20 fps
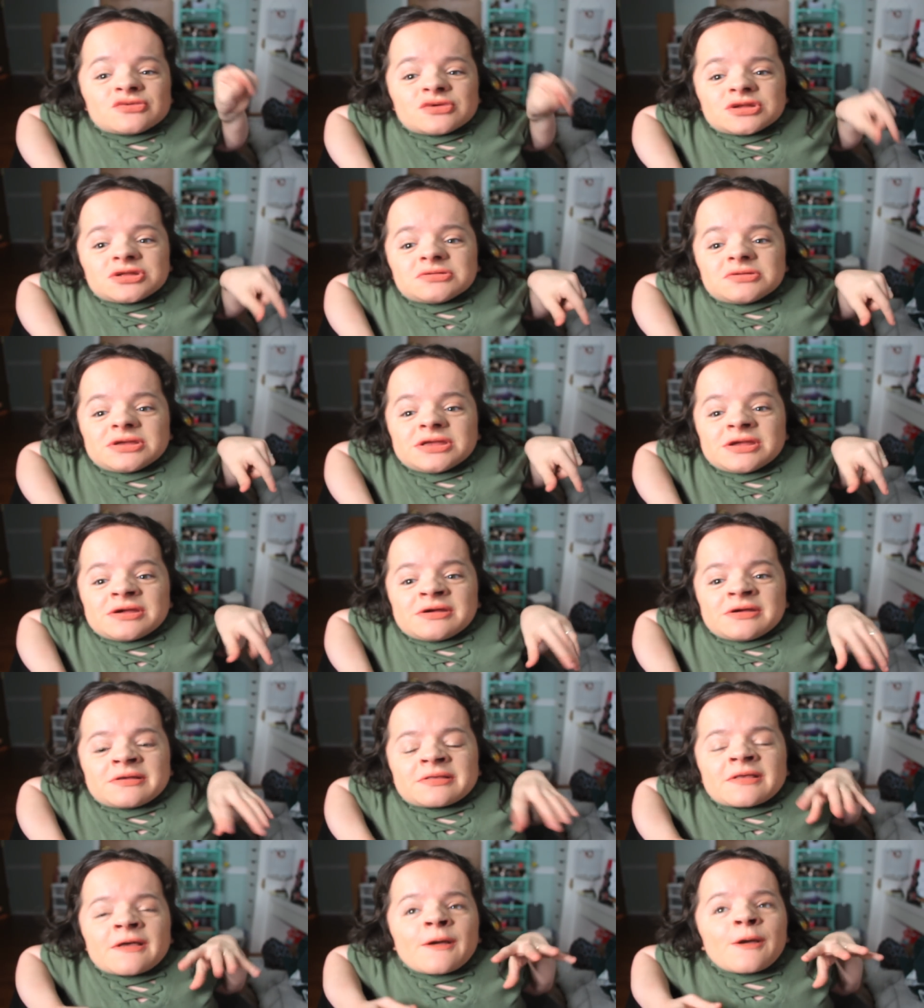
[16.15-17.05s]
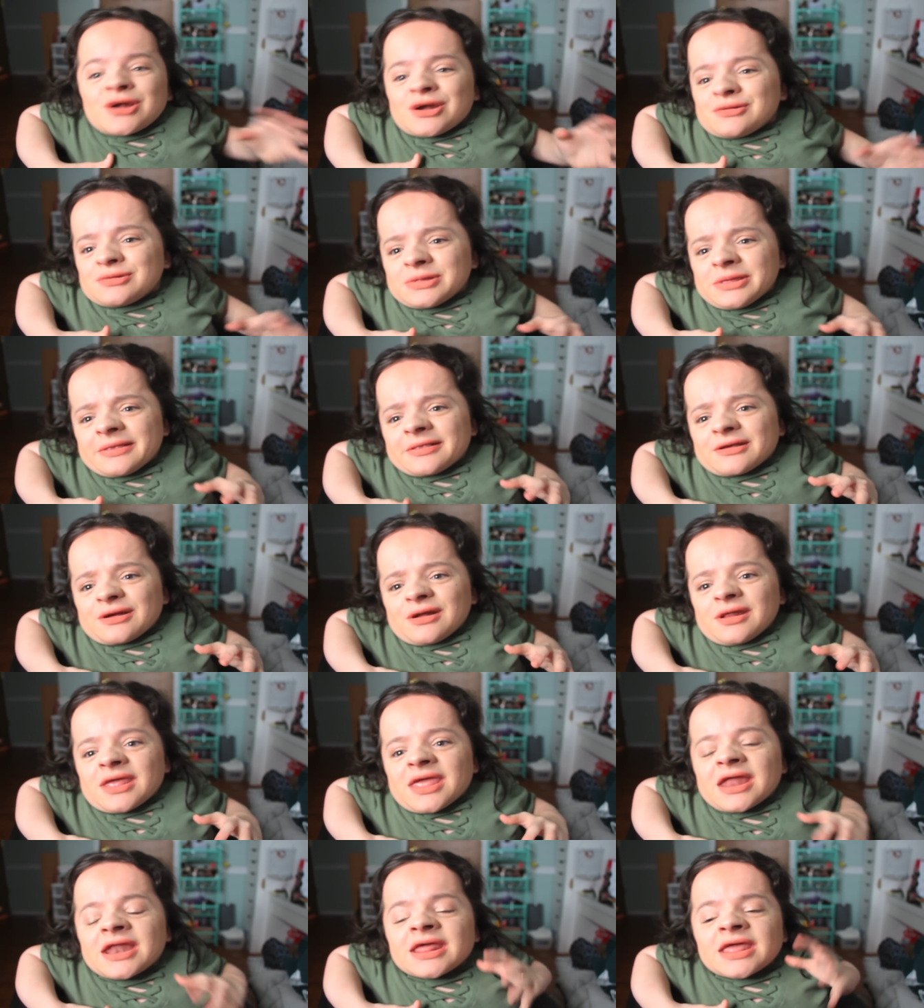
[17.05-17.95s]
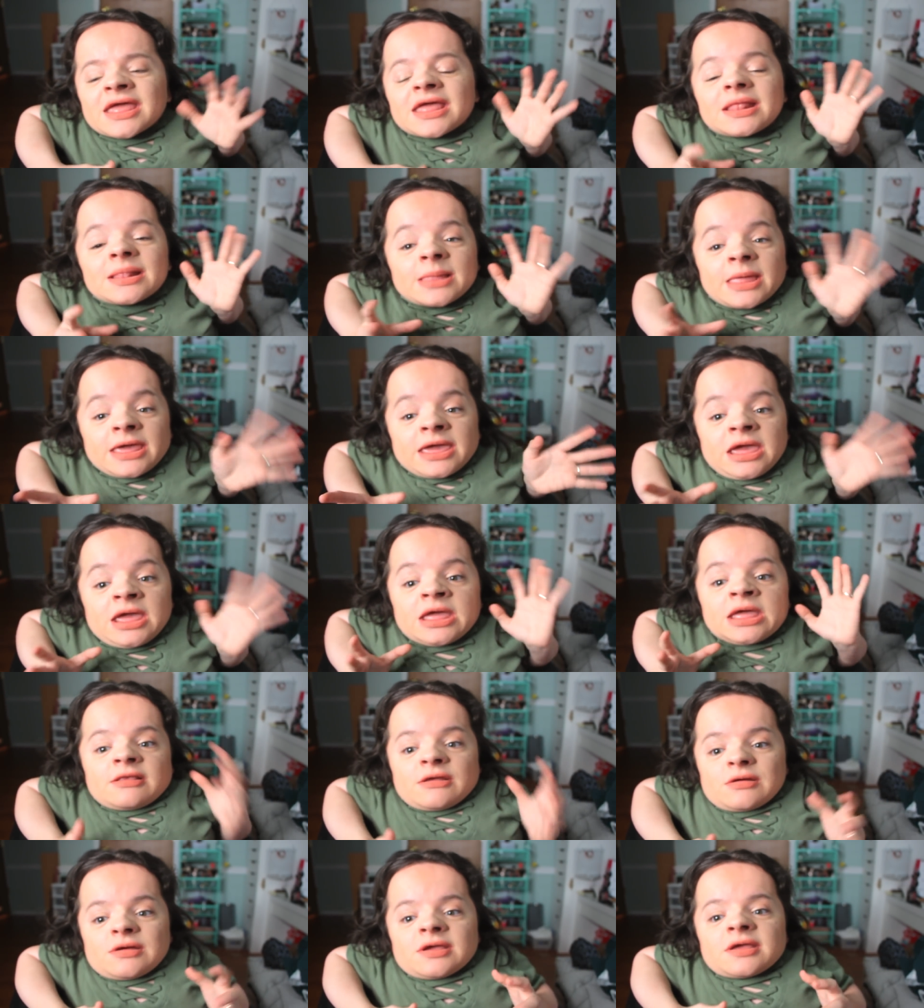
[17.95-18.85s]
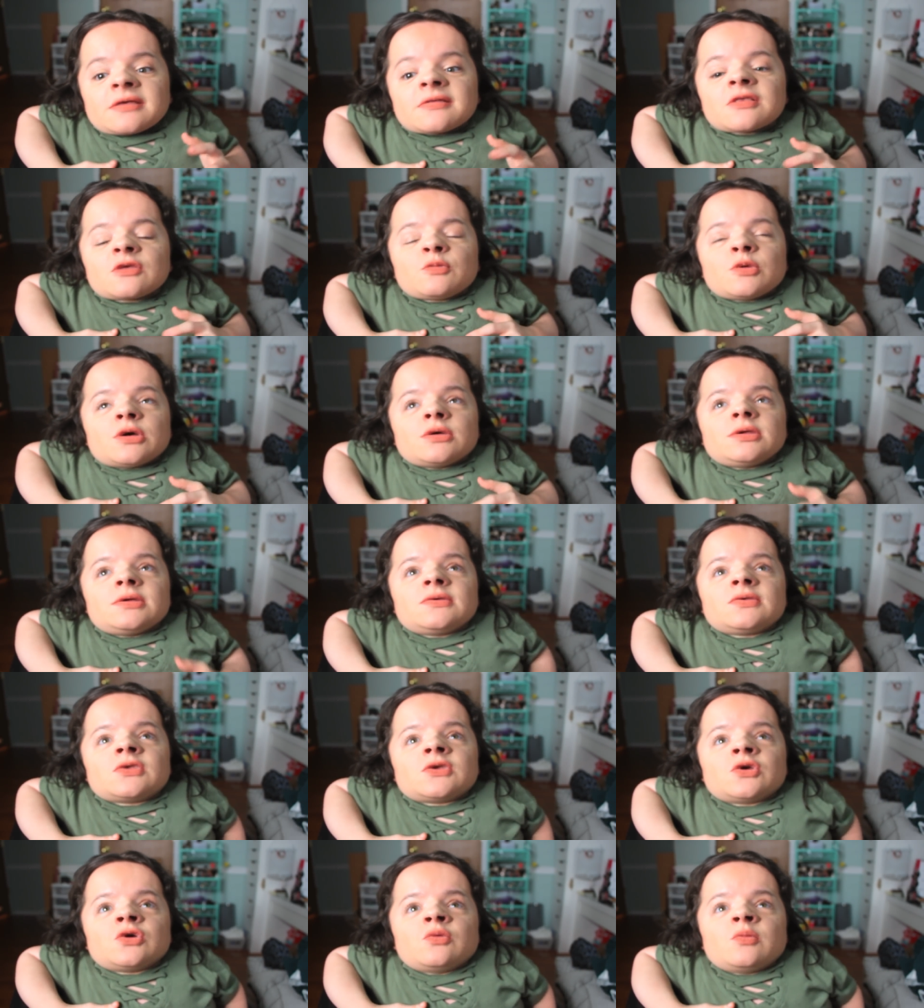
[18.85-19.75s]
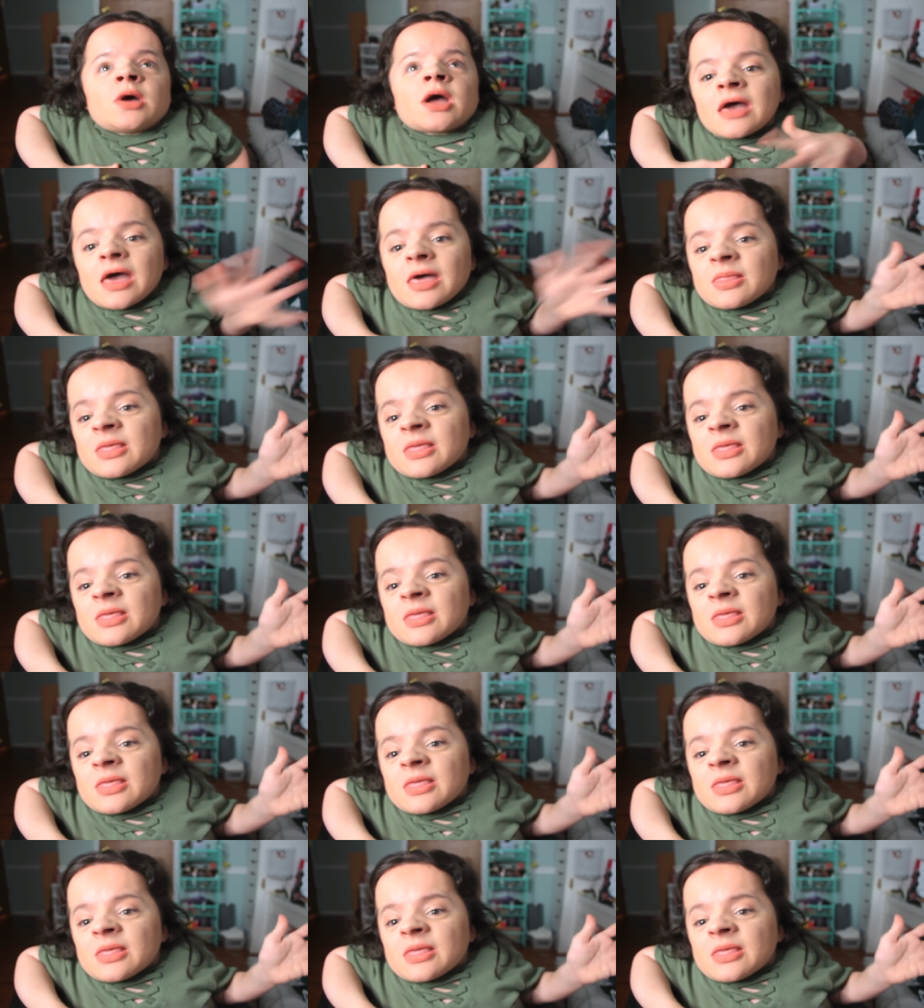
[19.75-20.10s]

two or three years when I really started getting like serious about YouTube